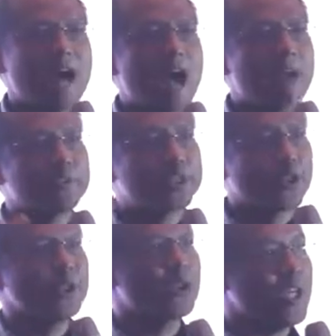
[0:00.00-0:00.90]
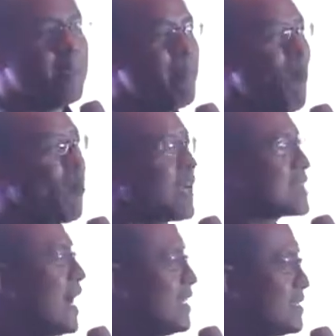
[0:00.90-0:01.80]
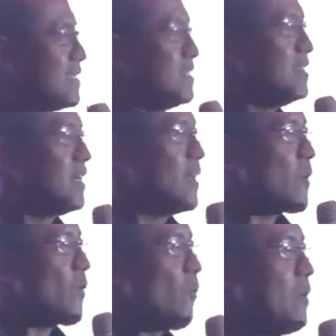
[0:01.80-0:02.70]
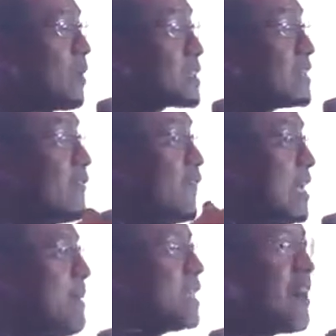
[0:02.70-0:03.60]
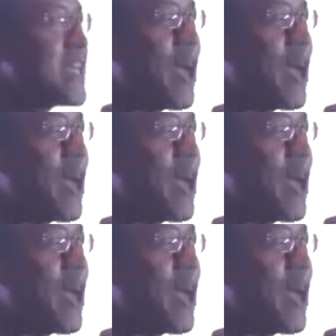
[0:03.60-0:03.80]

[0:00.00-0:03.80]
I'm sure you're going to be more excited because the Philippines right